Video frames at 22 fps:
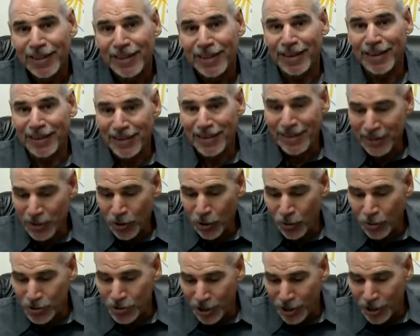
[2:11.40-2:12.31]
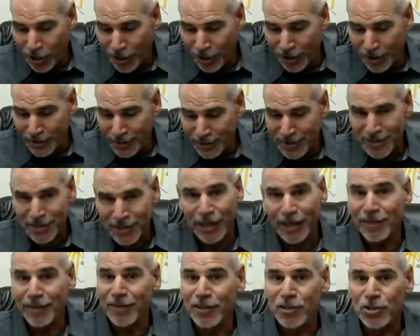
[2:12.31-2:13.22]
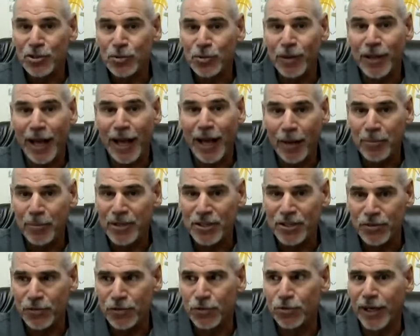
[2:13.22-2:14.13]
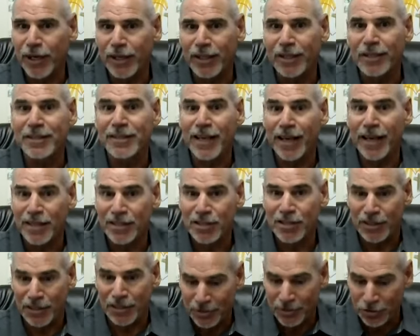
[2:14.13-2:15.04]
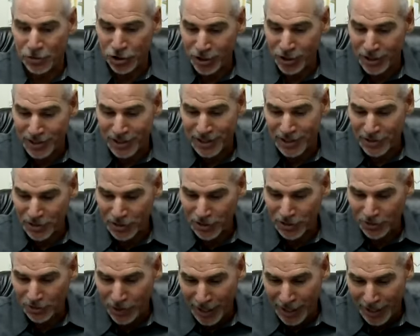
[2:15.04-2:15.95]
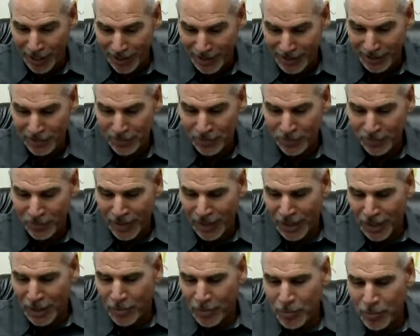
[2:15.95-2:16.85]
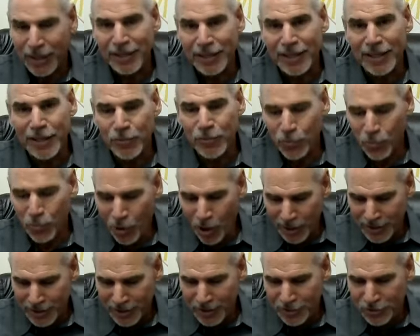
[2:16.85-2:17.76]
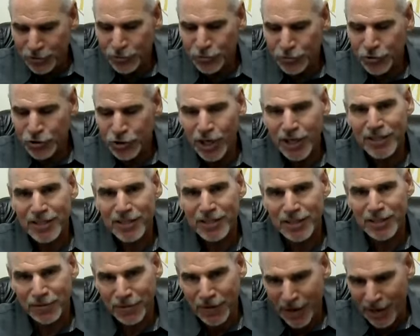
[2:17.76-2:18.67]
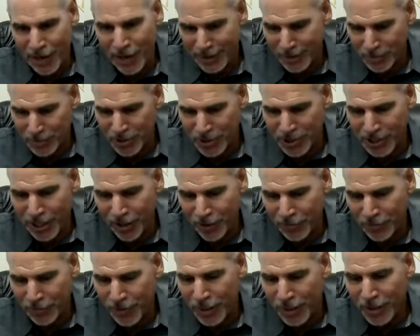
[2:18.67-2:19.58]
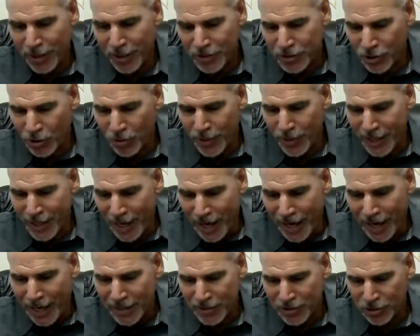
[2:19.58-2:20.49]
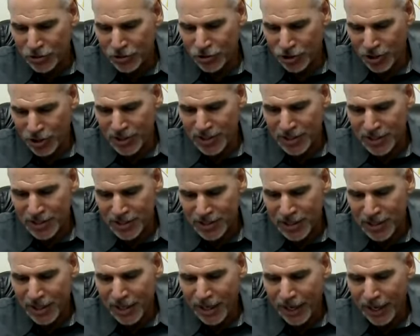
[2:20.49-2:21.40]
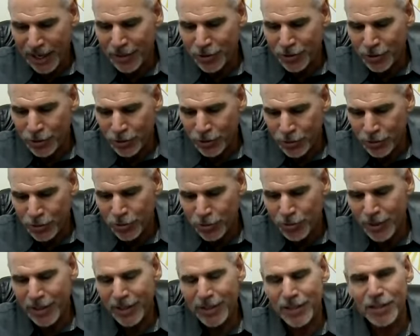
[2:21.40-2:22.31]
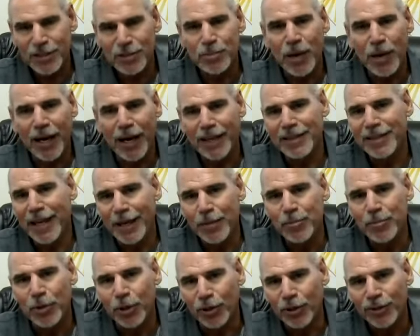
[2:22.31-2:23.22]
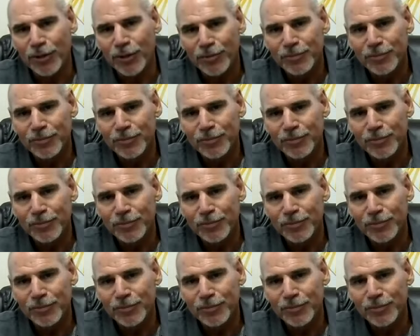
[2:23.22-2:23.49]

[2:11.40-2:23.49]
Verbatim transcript: Uh, he goes on to say, and this is what happens if you try to test Jesus, right? But he wanted to justify himself. So he asked Jesus, and who is my neighbor?